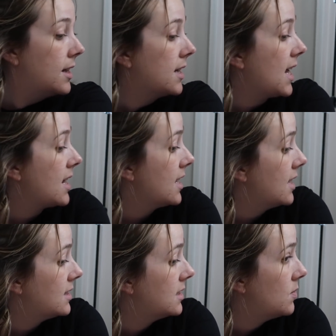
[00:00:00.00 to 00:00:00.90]
It kind of
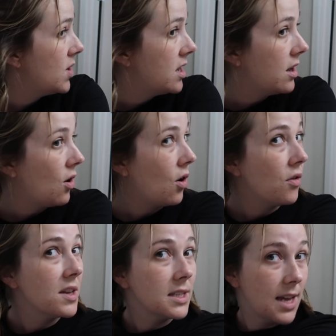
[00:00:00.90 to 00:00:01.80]
gets to be
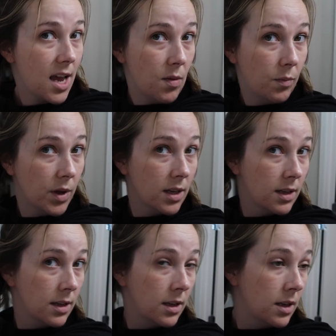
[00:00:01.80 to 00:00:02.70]
all the same
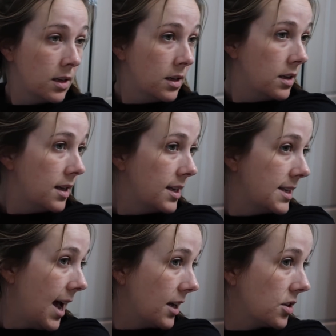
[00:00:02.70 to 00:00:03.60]

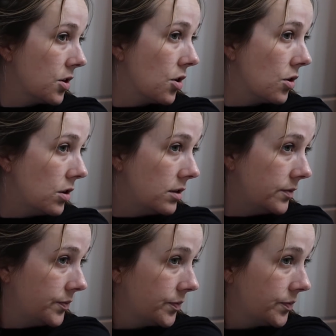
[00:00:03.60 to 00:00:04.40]
exact curl.